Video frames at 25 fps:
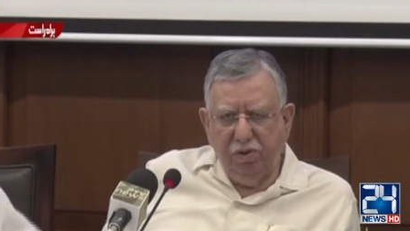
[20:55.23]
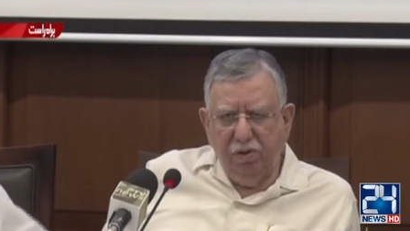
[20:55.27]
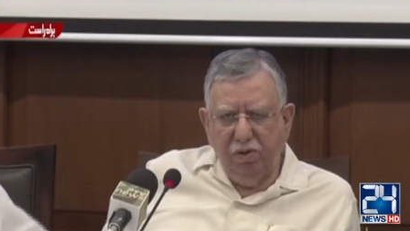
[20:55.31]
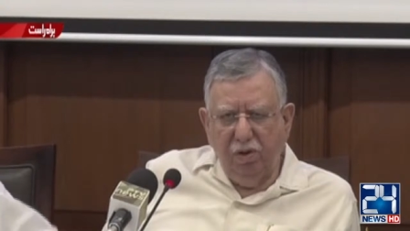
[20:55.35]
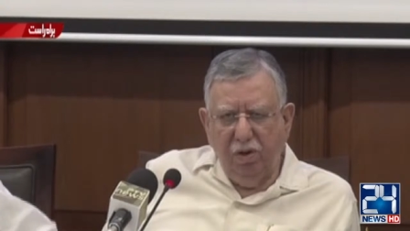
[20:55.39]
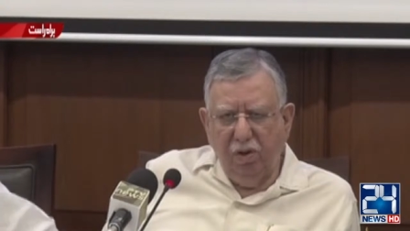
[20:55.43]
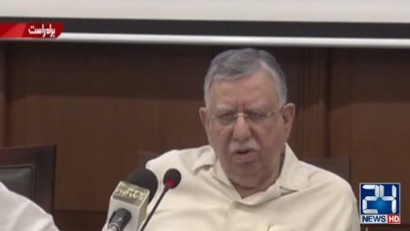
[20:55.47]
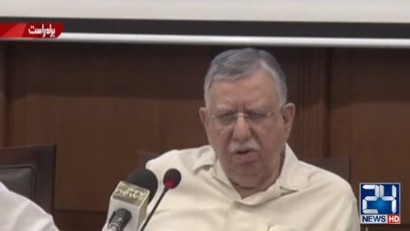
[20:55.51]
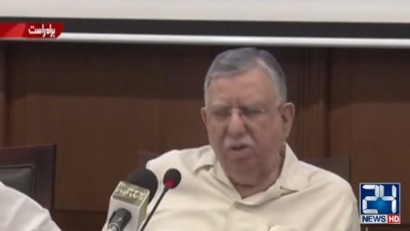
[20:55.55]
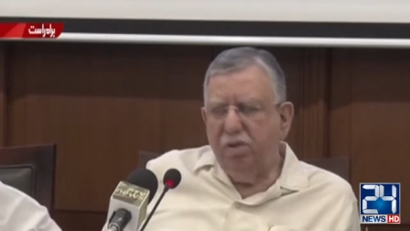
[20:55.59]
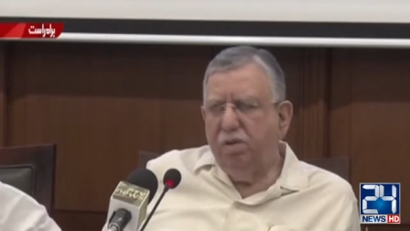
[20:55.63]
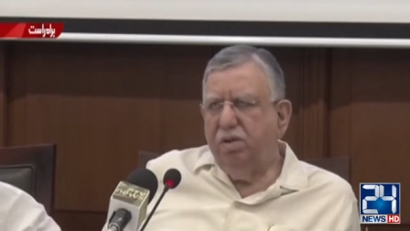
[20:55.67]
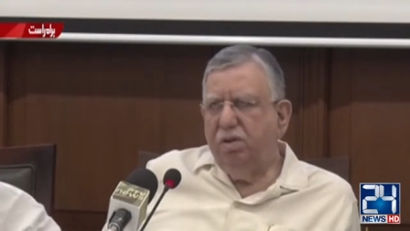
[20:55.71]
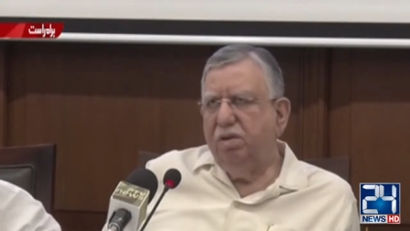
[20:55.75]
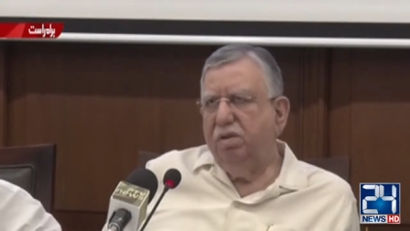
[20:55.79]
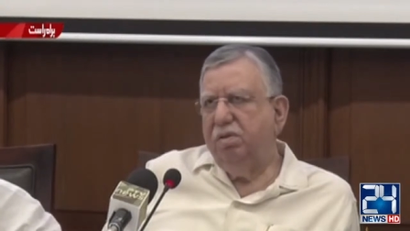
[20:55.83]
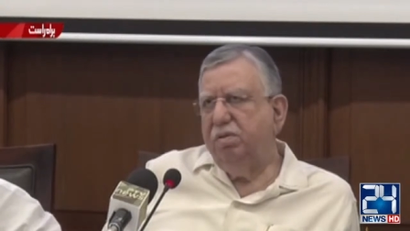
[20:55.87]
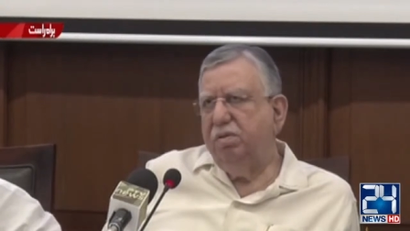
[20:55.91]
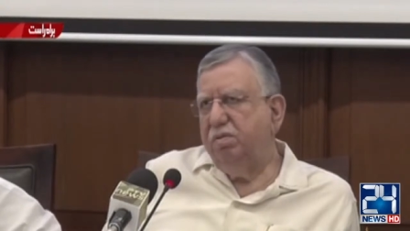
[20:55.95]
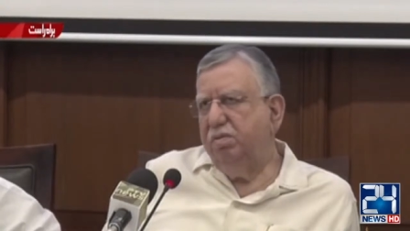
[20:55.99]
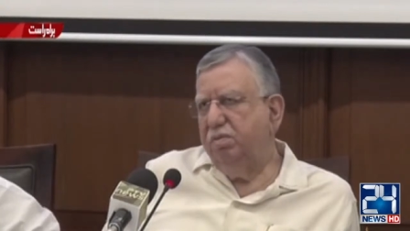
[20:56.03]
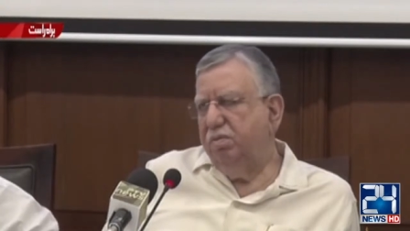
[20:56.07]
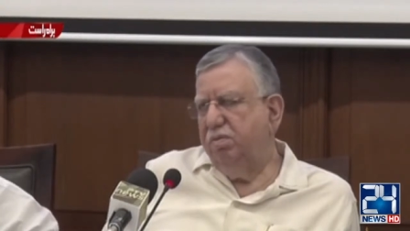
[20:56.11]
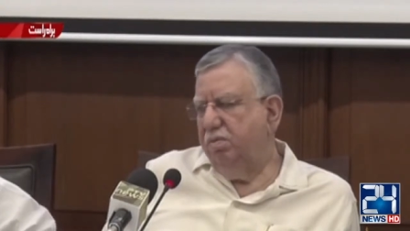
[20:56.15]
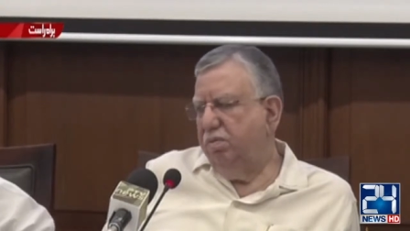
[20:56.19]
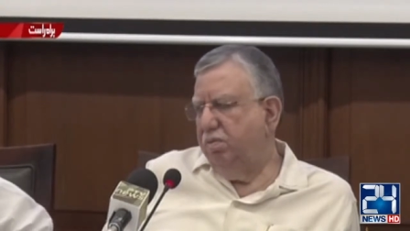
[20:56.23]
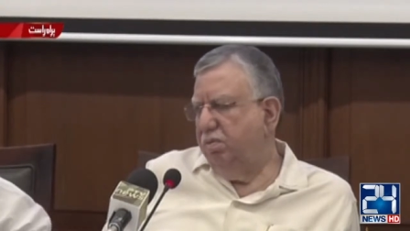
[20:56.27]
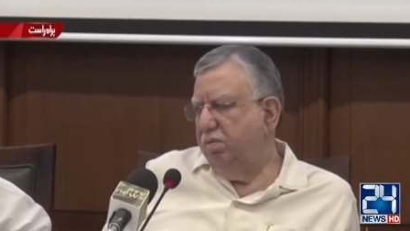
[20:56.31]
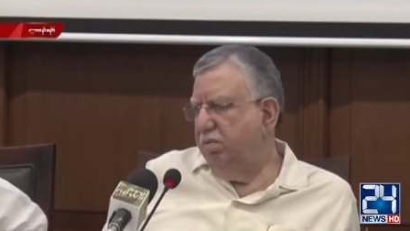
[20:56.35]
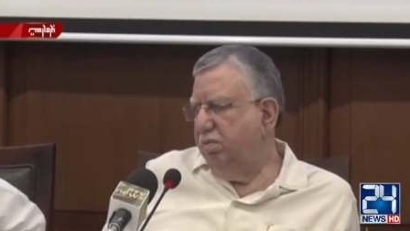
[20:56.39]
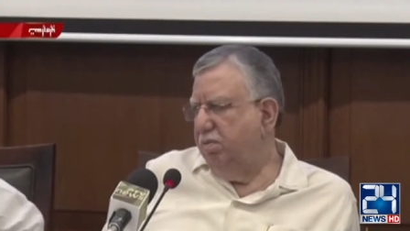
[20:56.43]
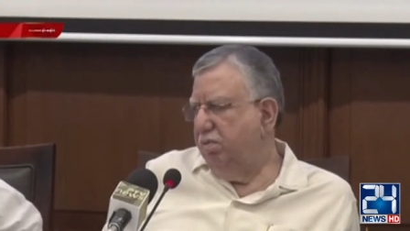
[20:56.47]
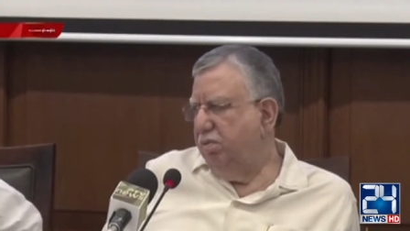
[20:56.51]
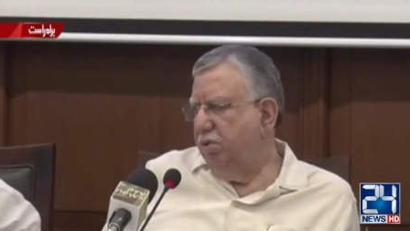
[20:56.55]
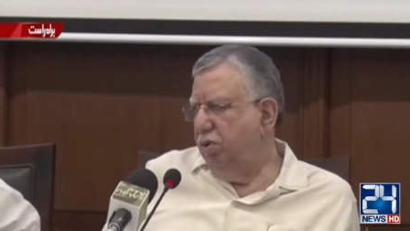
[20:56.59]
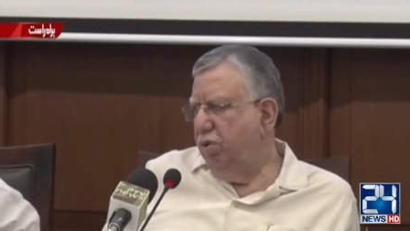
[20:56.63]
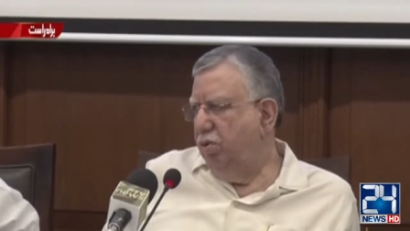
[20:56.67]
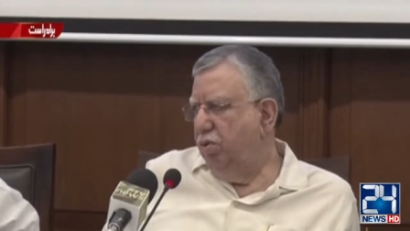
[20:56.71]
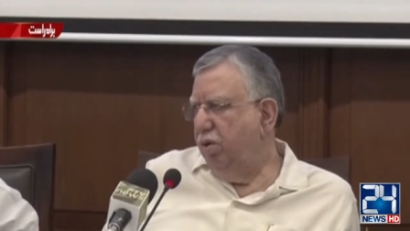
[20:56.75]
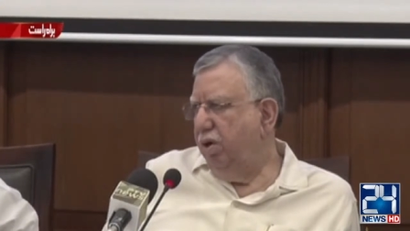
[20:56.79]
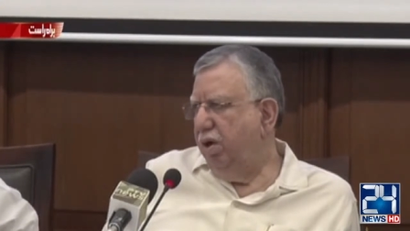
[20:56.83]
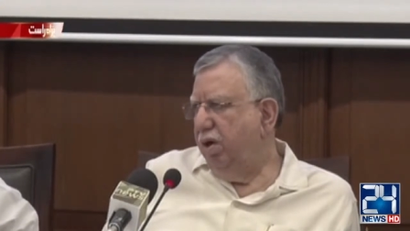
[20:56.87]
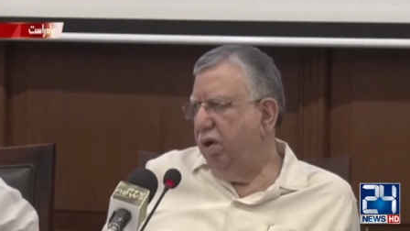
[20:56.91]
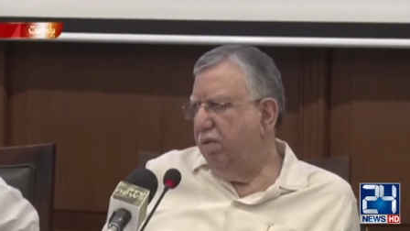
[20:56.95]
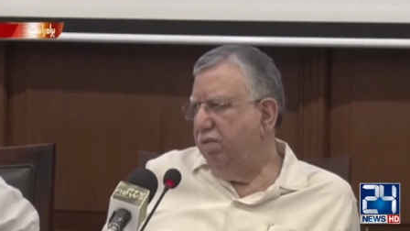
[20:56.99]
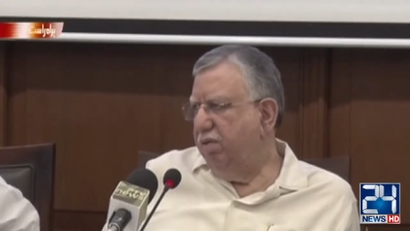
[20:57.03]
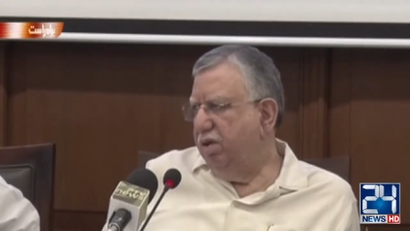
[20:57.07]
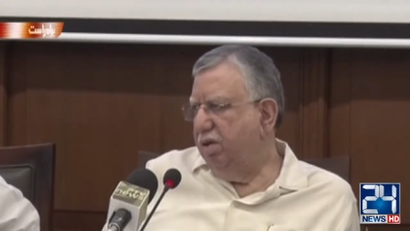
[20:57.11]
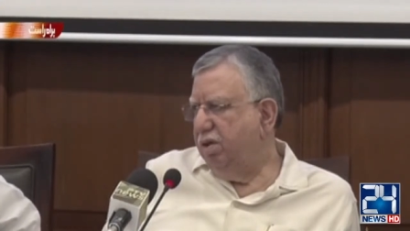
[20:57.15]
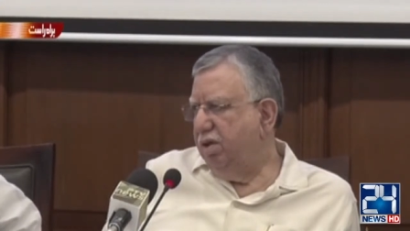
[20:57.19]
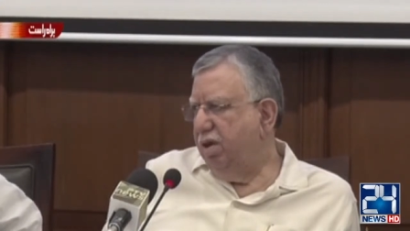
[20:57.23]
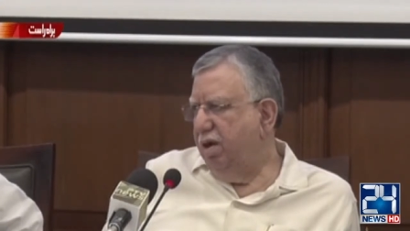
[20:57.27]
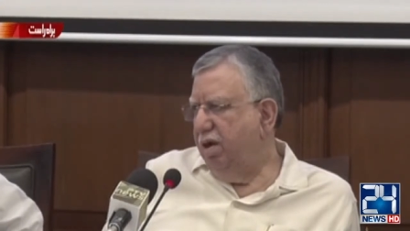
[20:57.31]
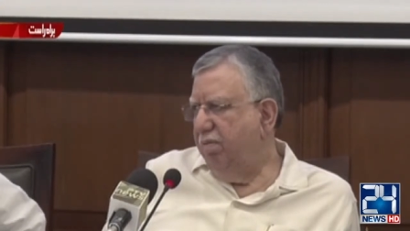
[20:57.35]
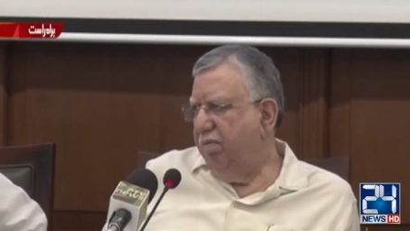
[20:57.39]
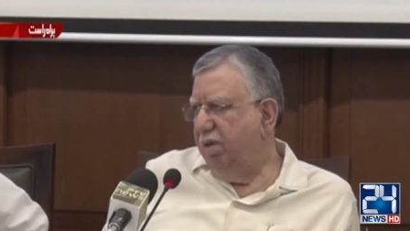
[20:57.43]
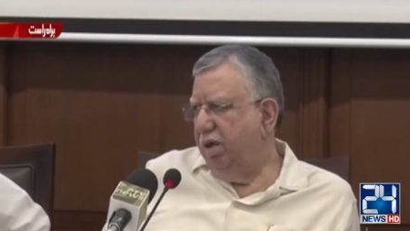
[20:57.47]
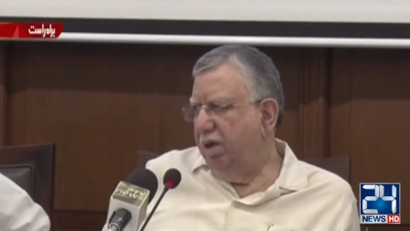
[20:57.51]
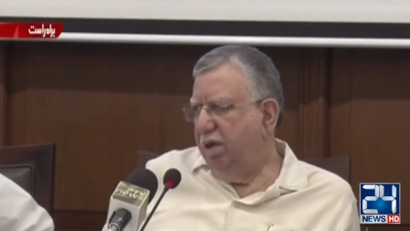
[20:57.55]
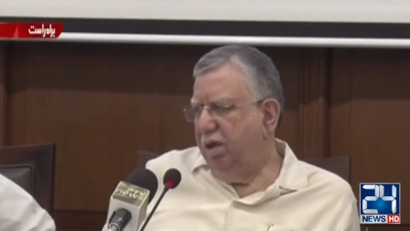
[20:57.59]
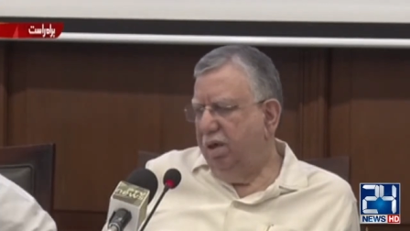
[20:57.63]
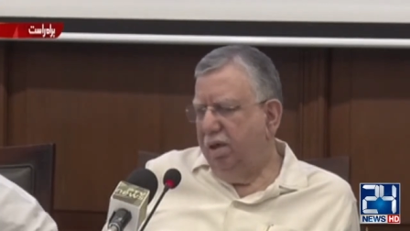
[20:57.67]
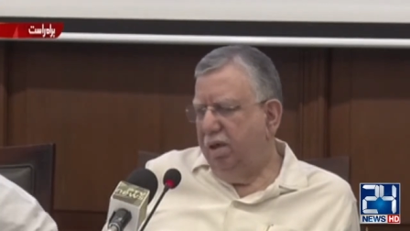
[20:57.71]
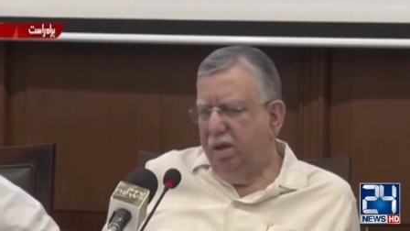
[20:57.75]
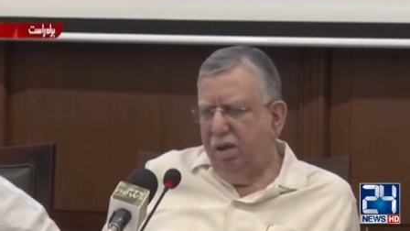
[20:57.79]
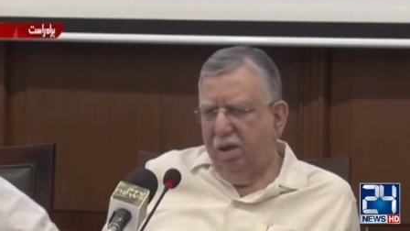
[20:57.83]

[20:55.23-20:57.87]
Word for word: you're not uh, doing of this government.